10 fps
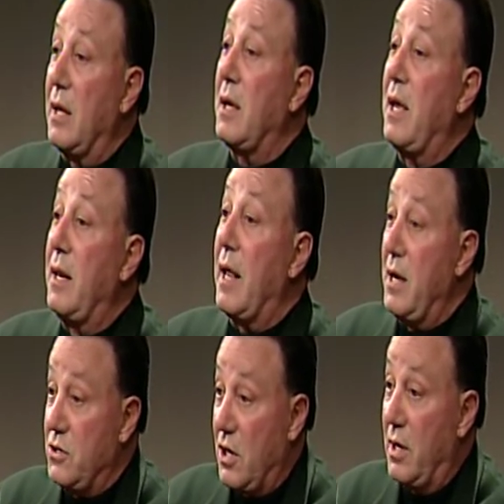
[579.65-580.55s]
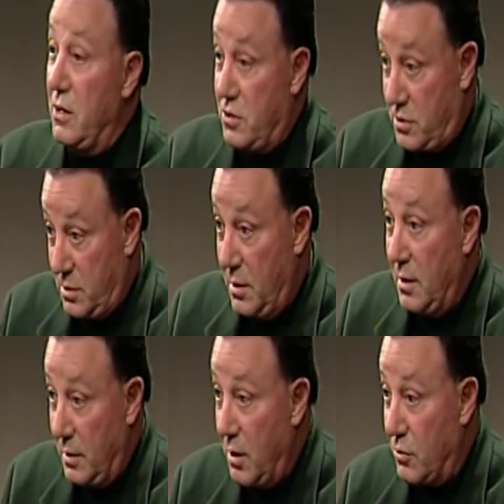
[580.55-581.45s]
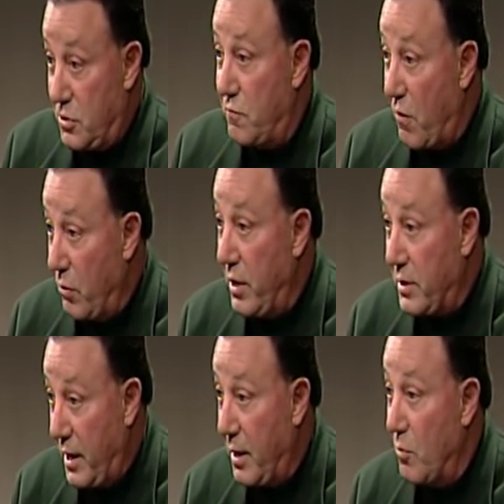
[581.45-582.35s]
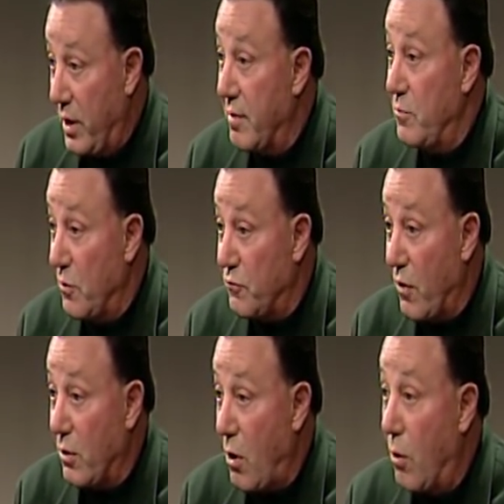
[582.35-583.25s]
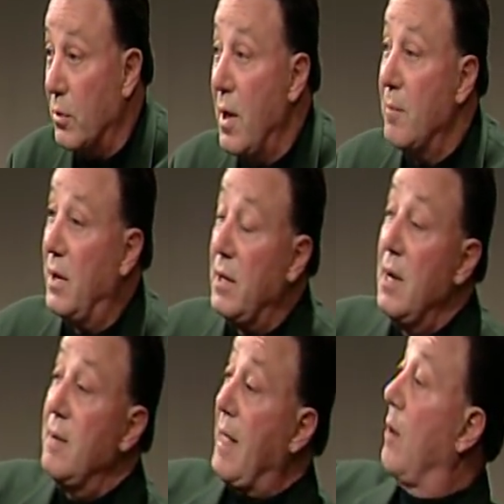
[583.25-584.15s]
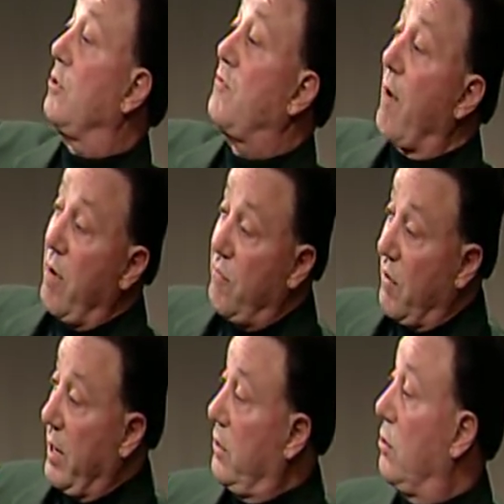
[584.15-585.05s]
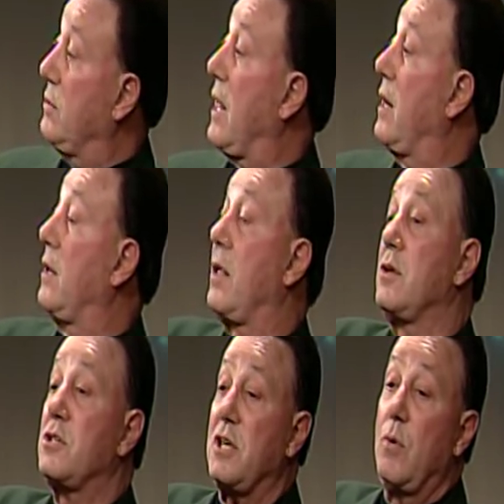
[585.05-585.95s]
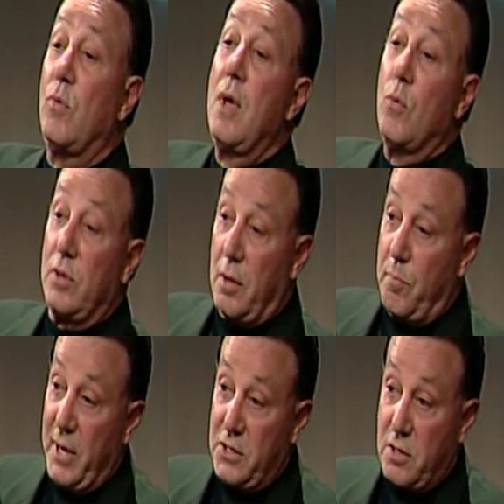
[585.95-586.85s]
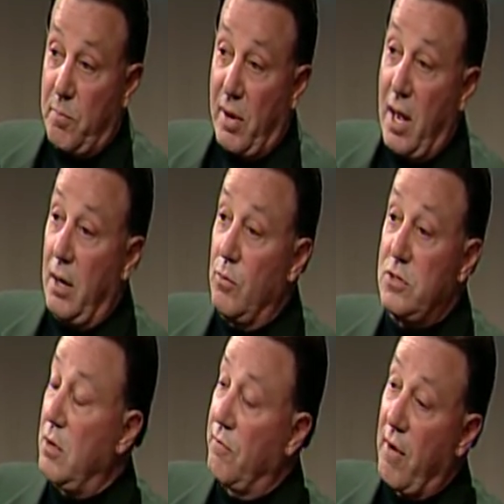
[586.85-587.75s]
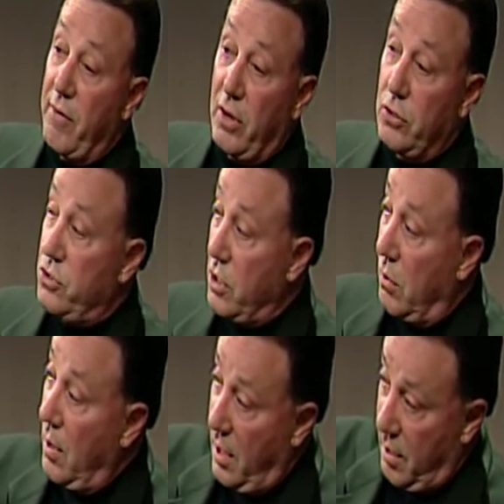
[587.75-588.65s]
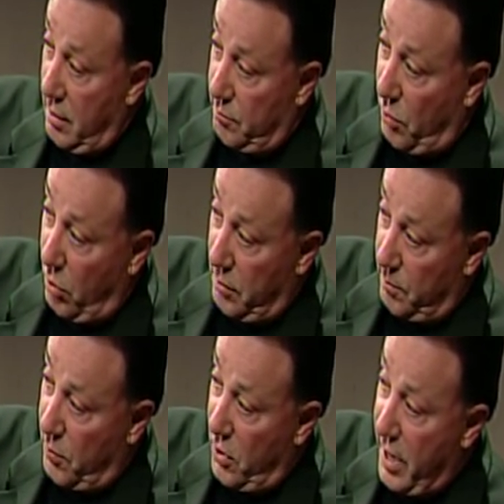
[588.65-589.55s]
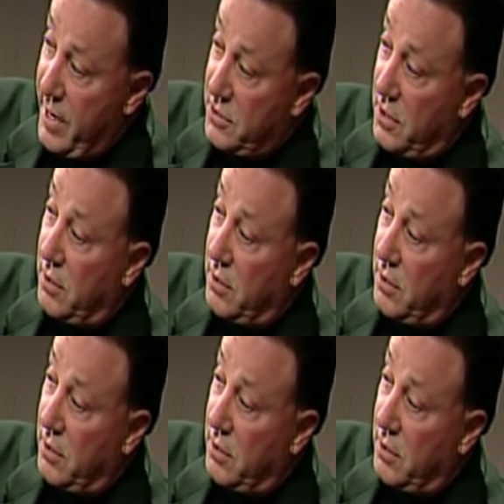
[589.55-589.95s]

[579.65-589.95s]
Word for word: the kid that he's on this you know, it's a phony thing and we give them the fur coat. But that was very funny too. And then another scene with the pizza parlor. It was a very good show. And Paul Borghese